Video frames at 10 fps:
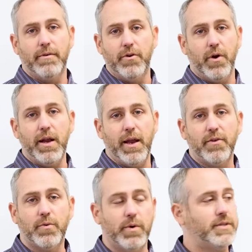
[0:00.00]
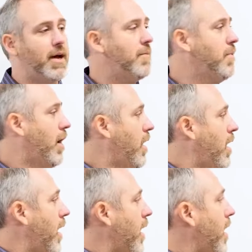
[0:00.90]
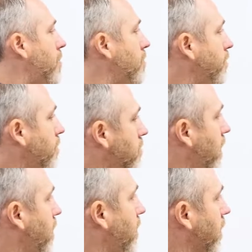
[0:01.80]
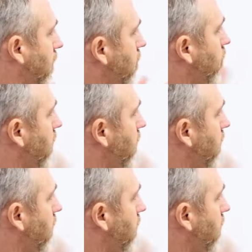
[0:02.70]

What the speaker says: greetings one time. But we